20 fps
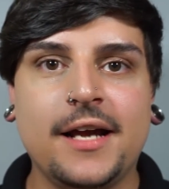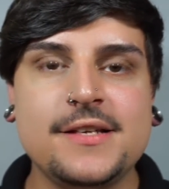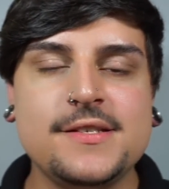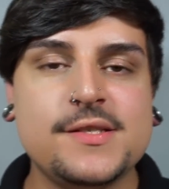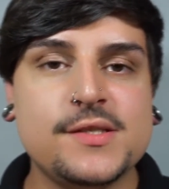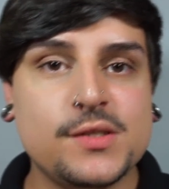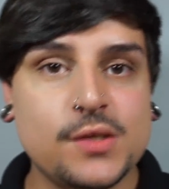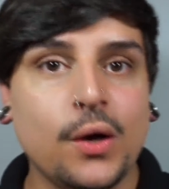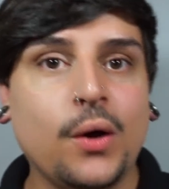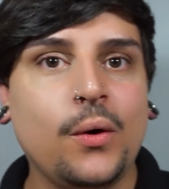
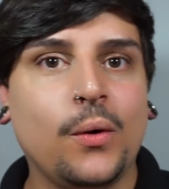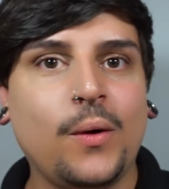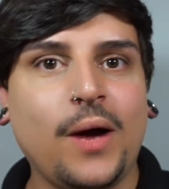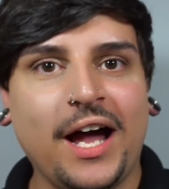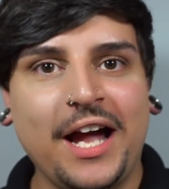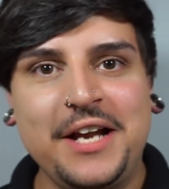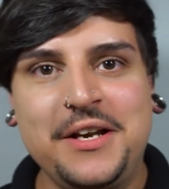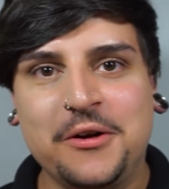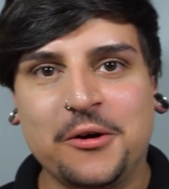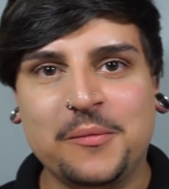So
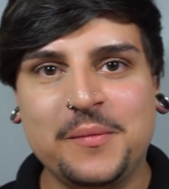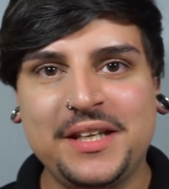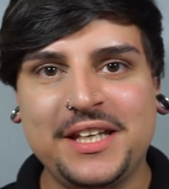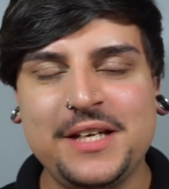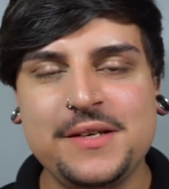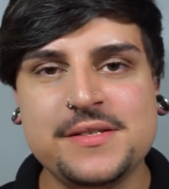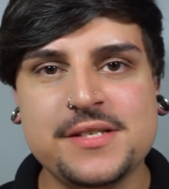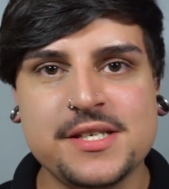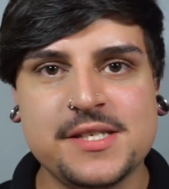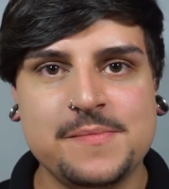I normally
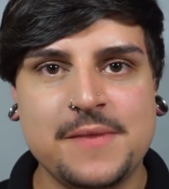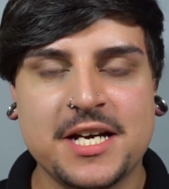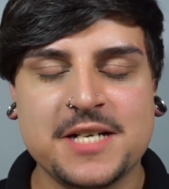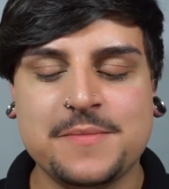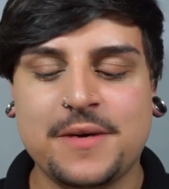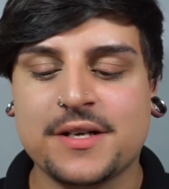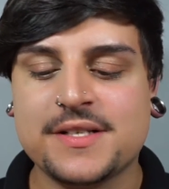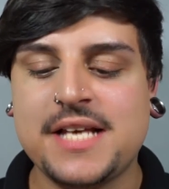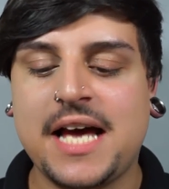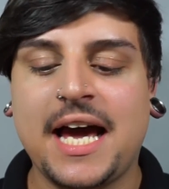use the
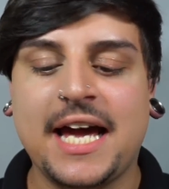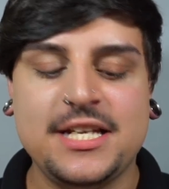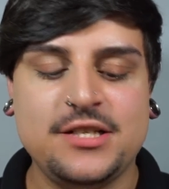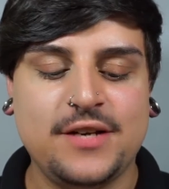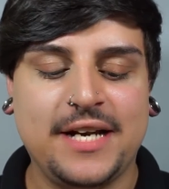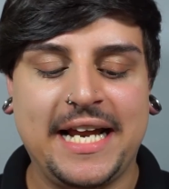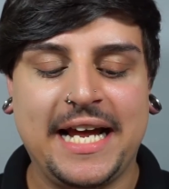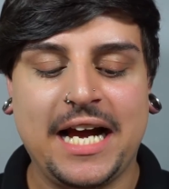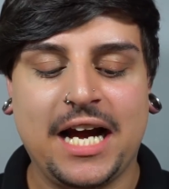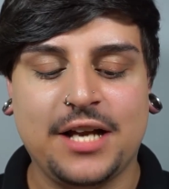Smashbox
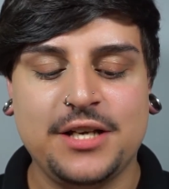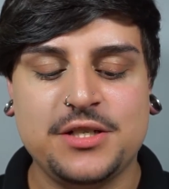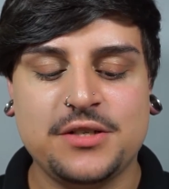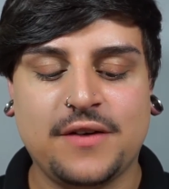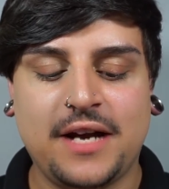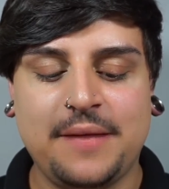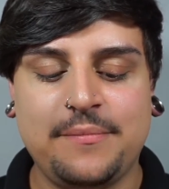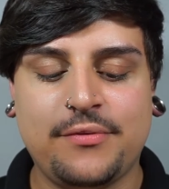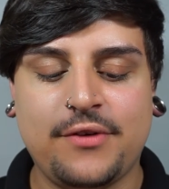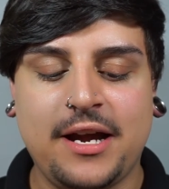Hydrating Under
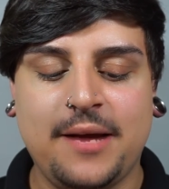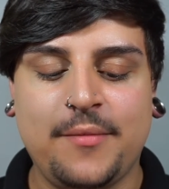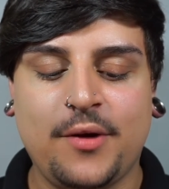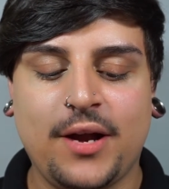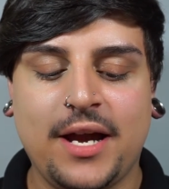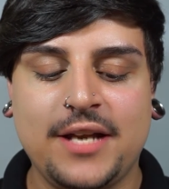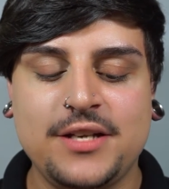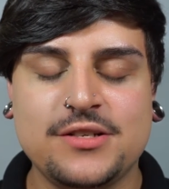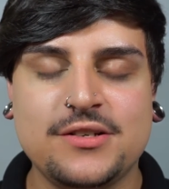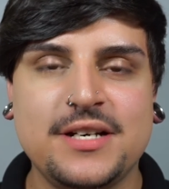Eye Primer
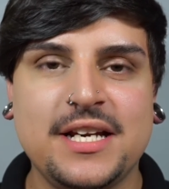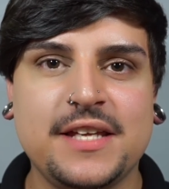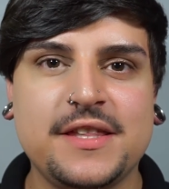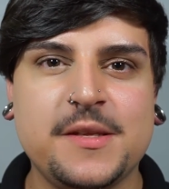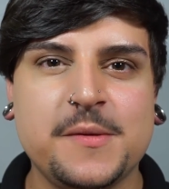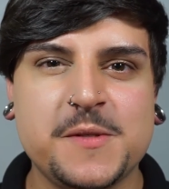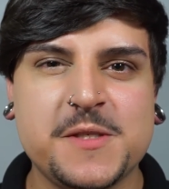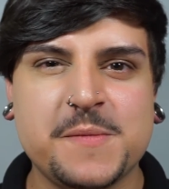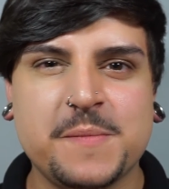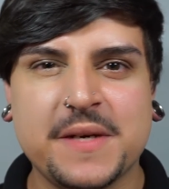underneath
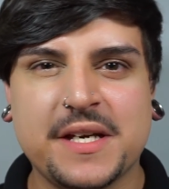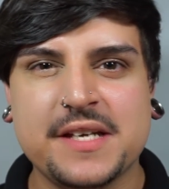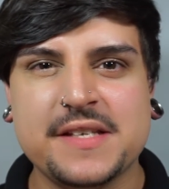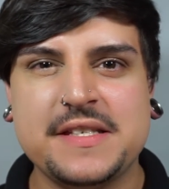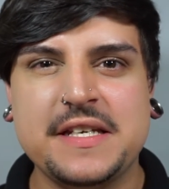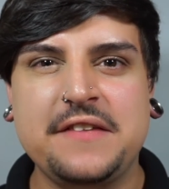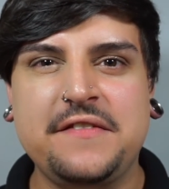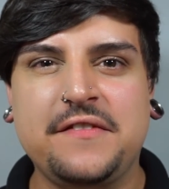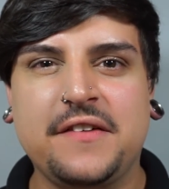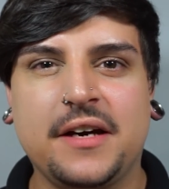this because
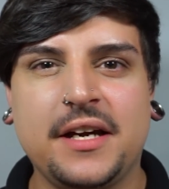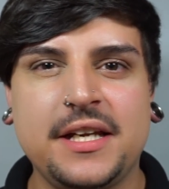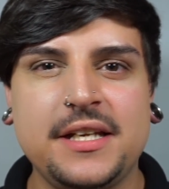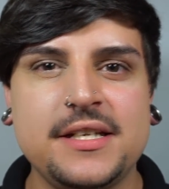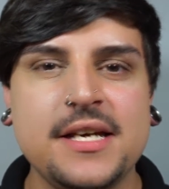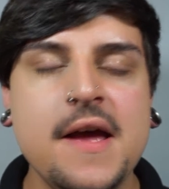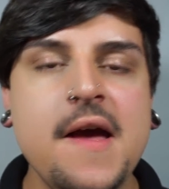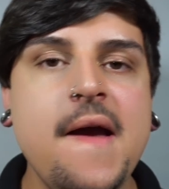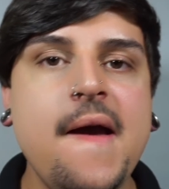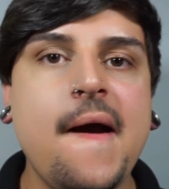I find
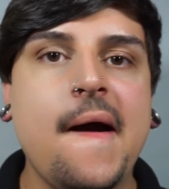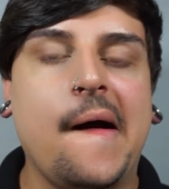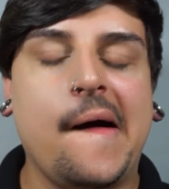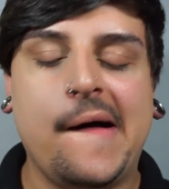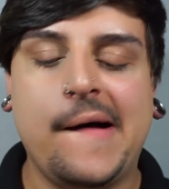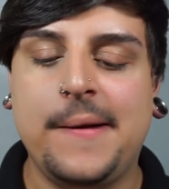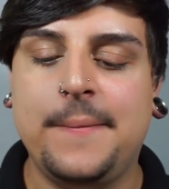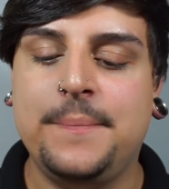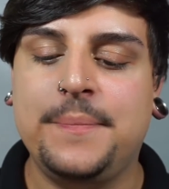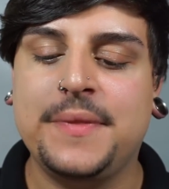
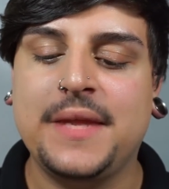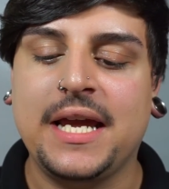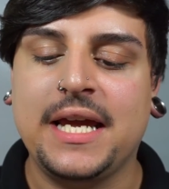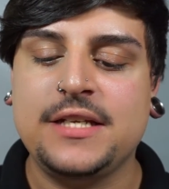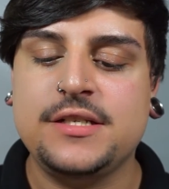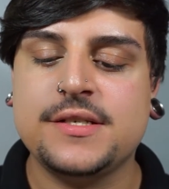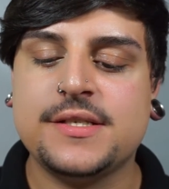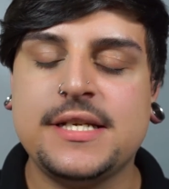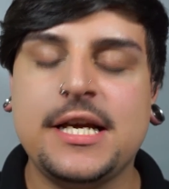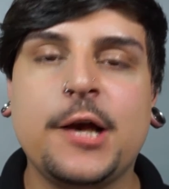it
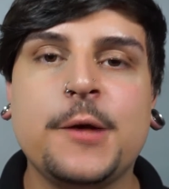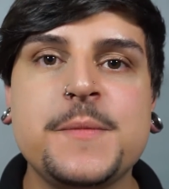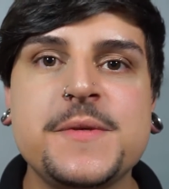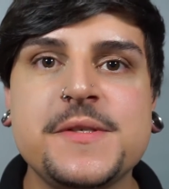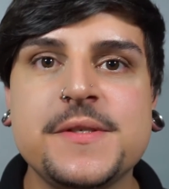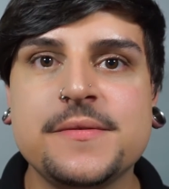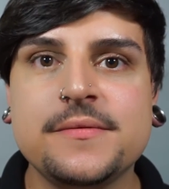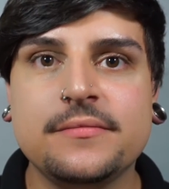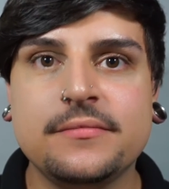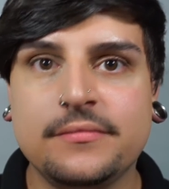just
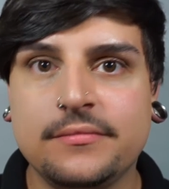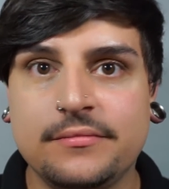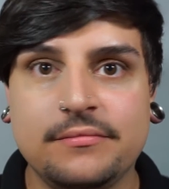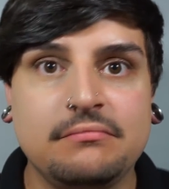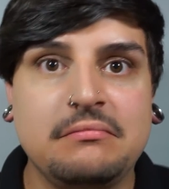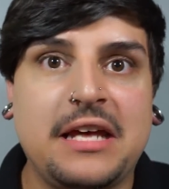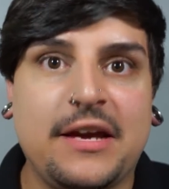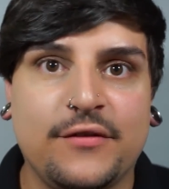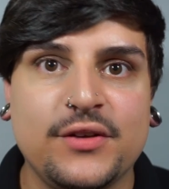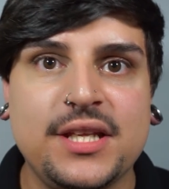helps
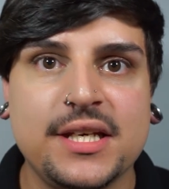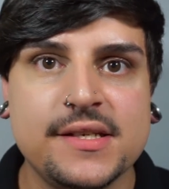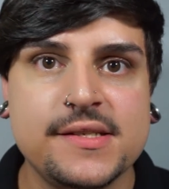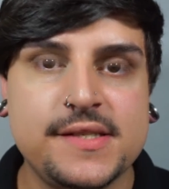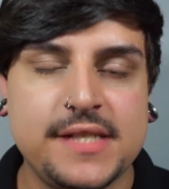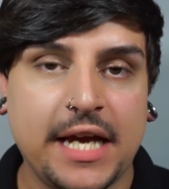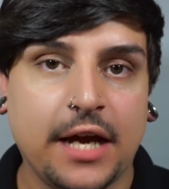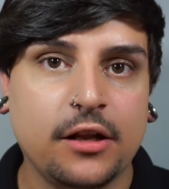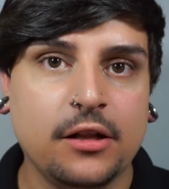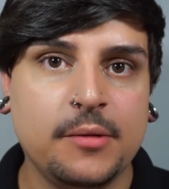everything
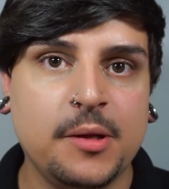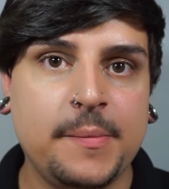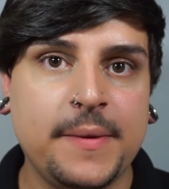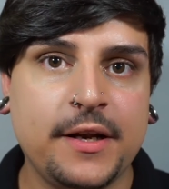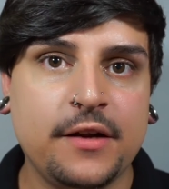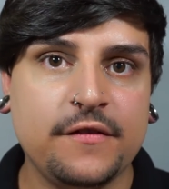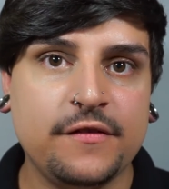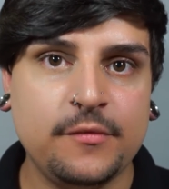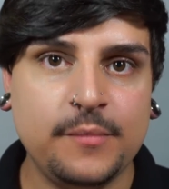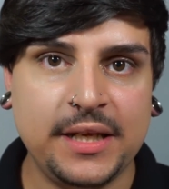stay on a little bit
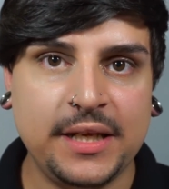better for